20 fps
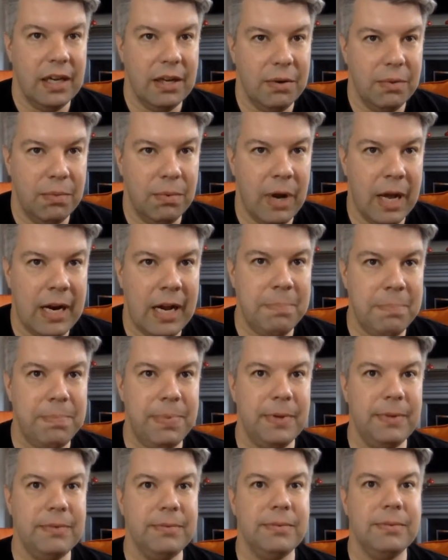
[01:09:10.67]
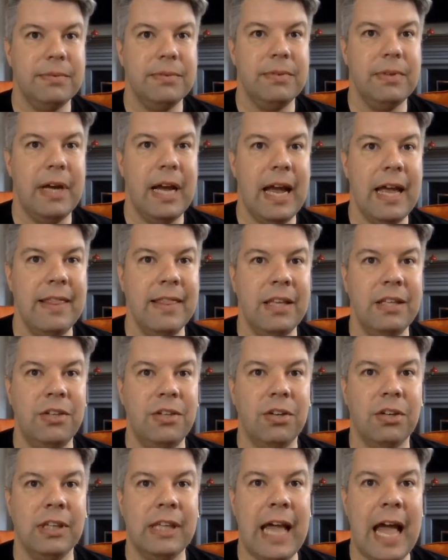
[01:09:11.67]
Run up, and then
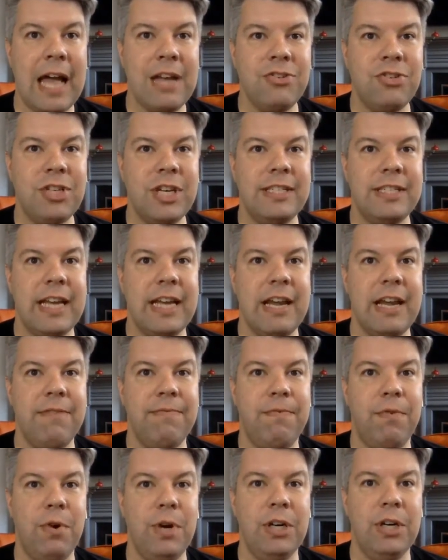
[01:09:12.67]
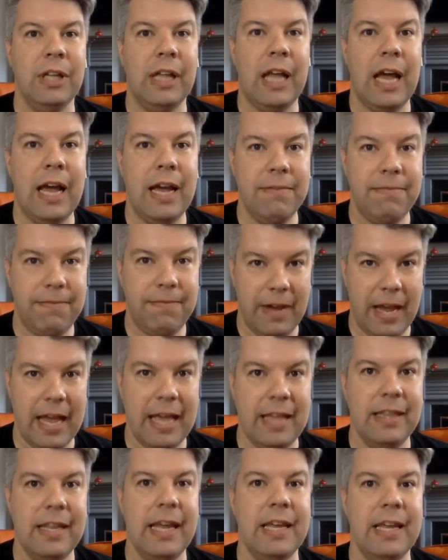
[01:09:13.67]
your last jete for your life,
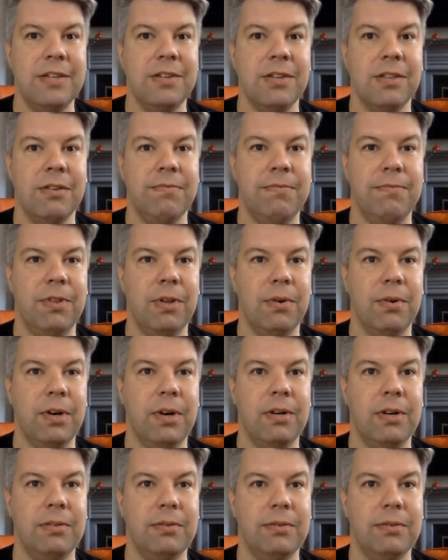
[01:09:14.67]
and end on the floor.